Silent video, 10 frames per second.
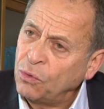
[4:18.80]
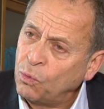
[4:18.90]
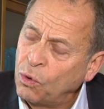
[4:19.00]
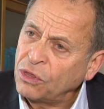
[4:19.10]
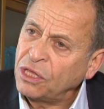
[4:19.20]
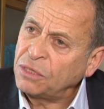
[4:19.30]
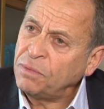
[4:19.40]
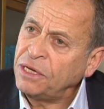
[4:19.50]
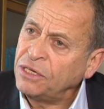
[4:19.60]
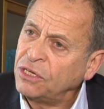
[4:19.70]
what this
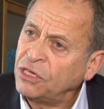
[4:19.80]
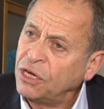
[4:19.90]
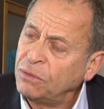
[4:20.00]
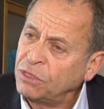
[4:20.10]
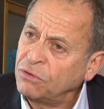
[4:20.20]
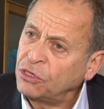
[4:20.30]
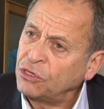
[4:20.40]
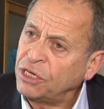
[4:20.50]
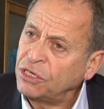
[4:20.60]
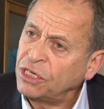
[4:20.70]
means in terms of the
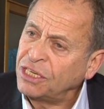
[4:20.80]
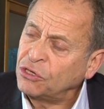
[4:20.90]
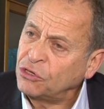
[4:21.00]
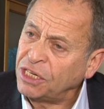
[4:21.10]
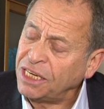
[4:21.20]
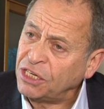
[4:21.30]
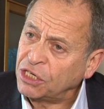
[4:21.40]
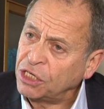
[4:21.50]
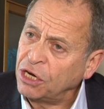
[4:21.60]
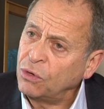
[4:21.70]

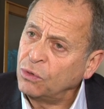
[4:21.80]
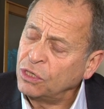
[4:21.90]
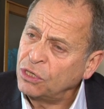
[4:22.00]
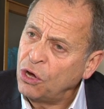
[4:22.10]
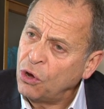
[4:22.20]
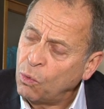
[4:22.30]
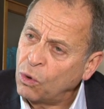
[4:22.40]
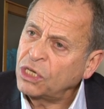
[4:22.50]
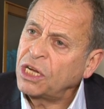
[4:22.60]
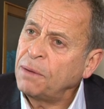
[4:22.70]
strategic shareholders,
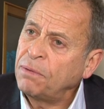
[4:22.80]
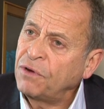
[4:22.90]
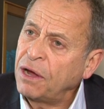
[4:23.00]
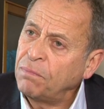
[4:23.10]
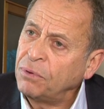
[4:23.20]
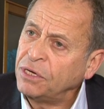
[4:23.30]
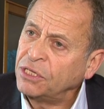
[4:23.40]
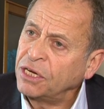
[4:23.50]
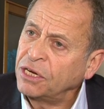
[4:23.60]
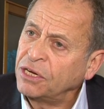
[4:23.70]
what type of companies
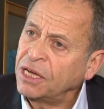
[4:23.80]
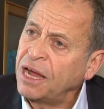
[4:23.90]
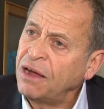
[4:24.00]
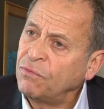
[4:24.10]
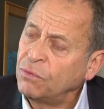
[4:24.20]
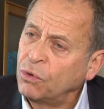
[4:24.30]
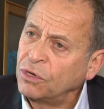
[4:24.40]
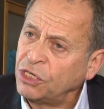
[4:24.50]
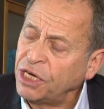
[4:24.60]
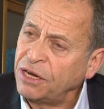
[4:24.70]
they're going to have with
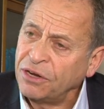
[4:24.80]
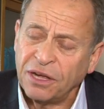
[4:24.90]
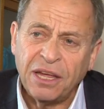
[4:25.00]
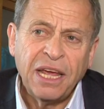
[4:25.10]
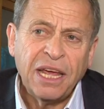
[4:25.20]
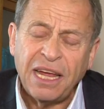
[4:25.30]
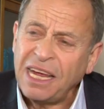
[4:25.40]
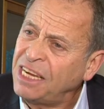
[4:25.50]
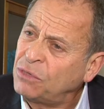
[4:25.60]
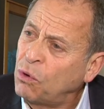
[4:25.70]
what agenda,
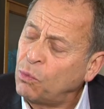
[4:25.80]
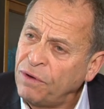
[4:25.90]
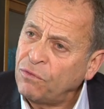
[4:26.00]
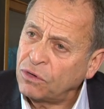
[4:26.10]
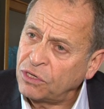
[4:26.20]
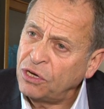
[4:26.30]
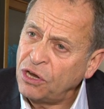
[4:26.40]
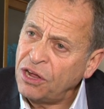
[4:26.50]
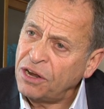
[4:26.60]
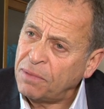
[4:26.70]
is what we've got to
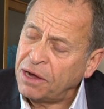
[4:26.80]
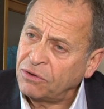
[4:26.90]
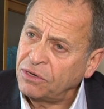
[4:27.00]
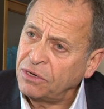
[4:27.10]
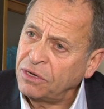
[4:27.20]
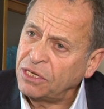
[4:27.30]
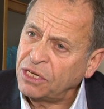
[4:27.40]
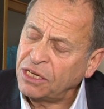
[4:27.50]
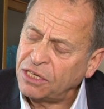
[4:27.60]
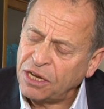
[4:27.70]
learn about.
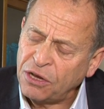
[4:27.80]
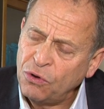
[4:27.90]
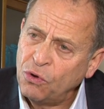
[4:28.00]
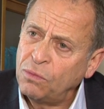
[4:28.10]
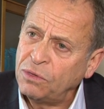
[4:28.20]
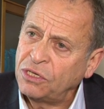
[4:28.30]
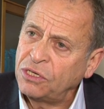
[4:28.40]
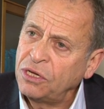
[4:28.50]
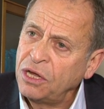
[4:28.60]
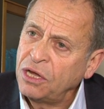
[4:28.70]
It's an
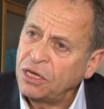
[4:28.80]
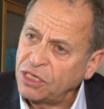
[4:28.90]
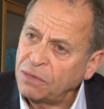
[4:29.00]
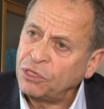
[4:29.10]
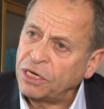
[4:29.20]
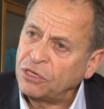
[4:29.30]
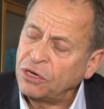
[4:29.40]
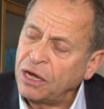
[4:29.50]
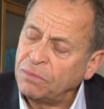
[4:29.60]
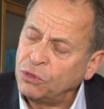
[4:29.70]
enormous subject
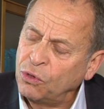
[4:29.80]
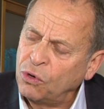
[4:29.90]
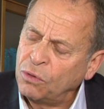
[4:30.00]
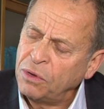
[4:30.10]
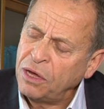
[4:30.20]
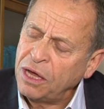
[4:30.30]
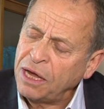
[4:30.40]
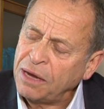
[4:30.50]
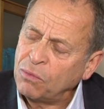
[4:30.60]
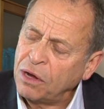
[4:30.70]
to absorb
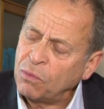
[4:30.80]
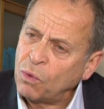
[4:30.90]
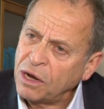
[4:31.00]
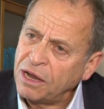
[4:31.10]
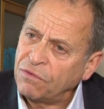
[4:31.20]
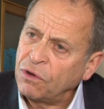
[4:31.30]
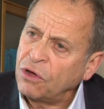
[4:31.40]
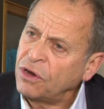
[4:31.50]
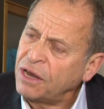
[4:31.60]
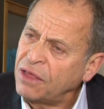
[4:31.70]
in one level.
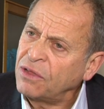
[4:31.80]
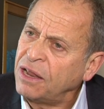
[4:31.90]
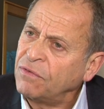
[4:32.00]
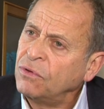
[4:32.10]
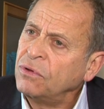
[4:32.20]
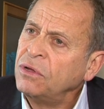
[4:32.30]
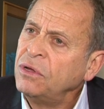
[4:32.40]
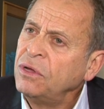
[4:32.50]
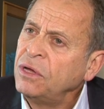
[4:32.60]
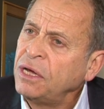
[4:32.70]
On another level,
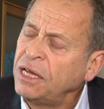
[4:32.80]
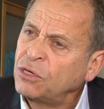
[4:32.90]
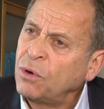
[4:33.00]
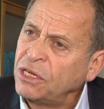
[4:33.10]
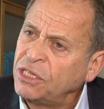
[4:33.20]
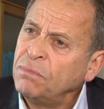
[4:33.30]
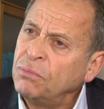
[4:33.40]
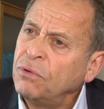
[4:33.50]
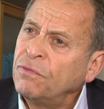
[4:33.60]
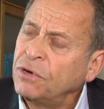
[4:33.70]
it's quite
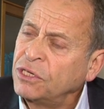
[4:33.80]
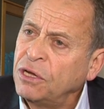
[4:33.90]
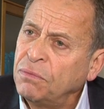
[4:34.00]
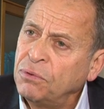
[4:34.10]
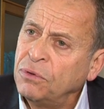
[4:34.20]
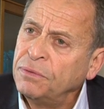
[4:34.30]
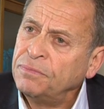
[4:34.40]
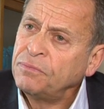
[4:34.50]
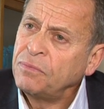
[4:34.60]
simple. For example,